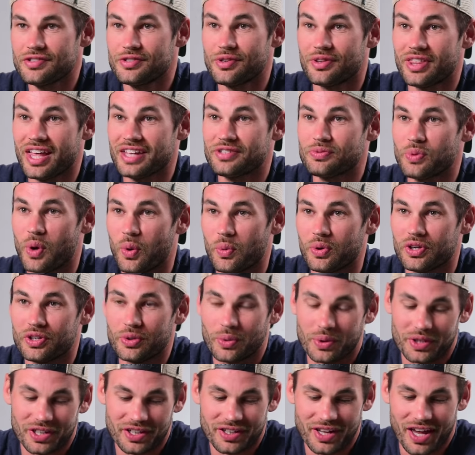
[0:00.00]
So that's what we're
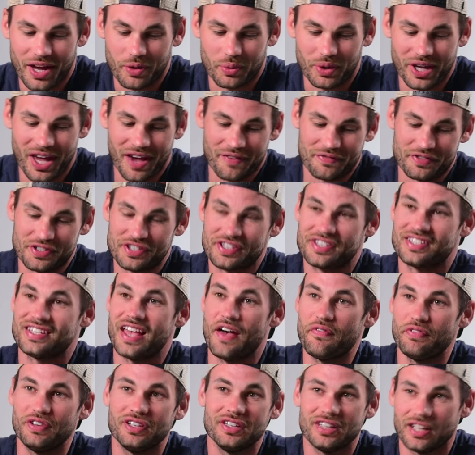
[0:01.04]
doing today. We have
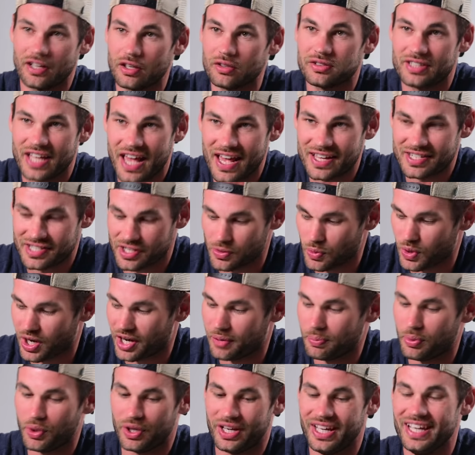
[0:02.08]
seven little tests that we're
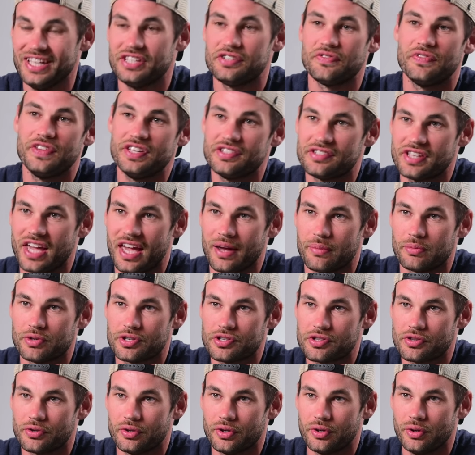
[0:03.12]
gonna put each of these cameras
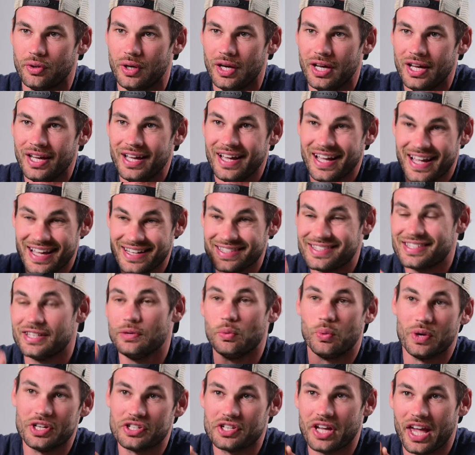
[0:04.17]
through and see
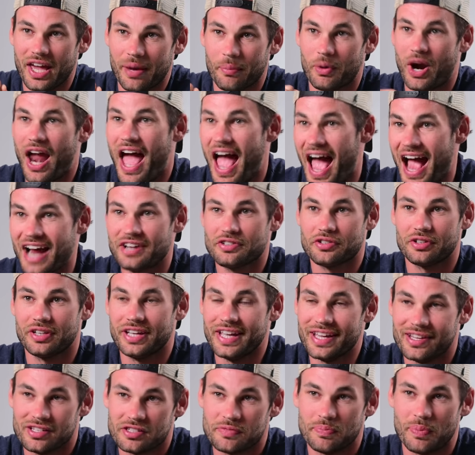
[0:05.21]
which camera
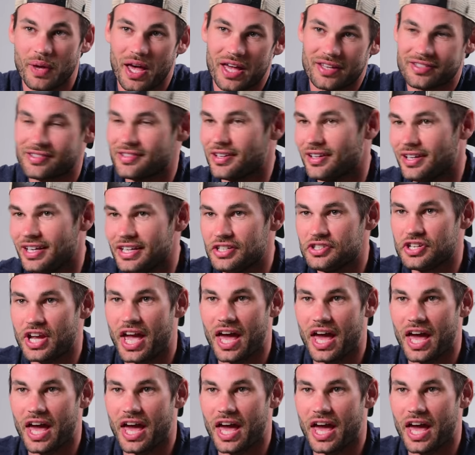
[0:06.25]
actually is best in each